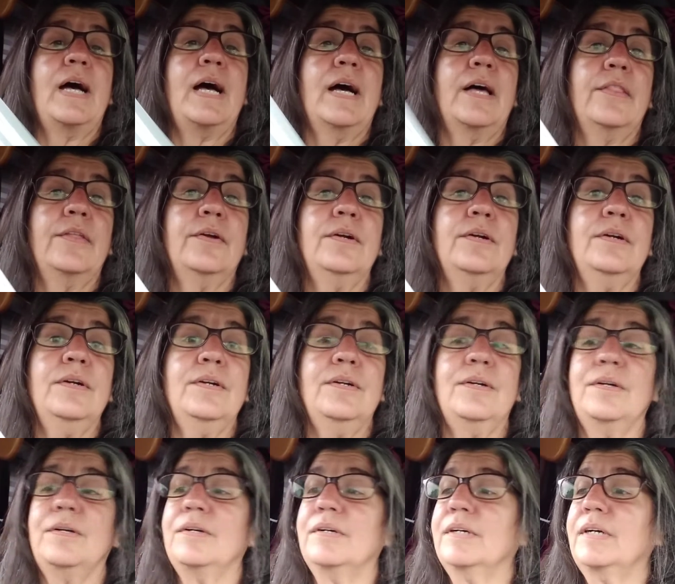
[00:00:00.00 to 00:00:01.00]
other
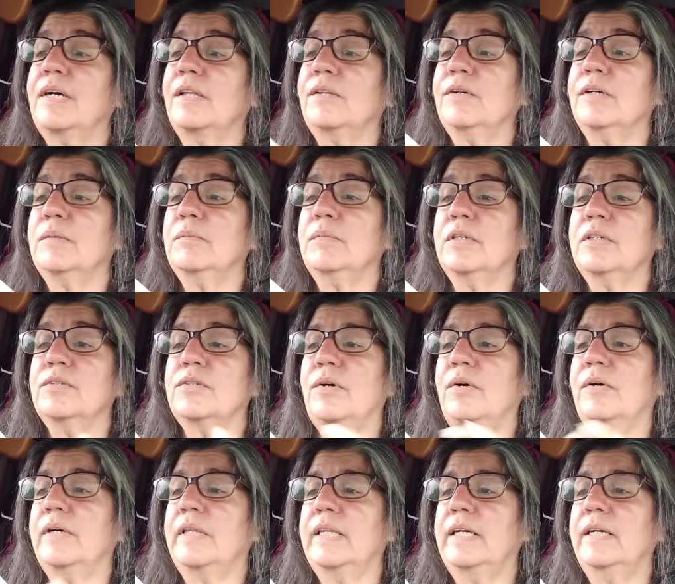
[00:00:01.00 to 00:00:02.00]
coloring books
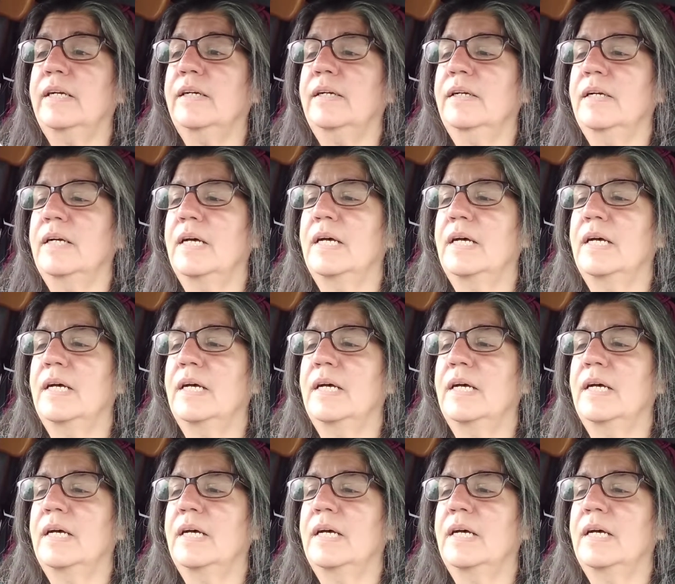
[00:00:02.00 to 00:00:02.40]
on there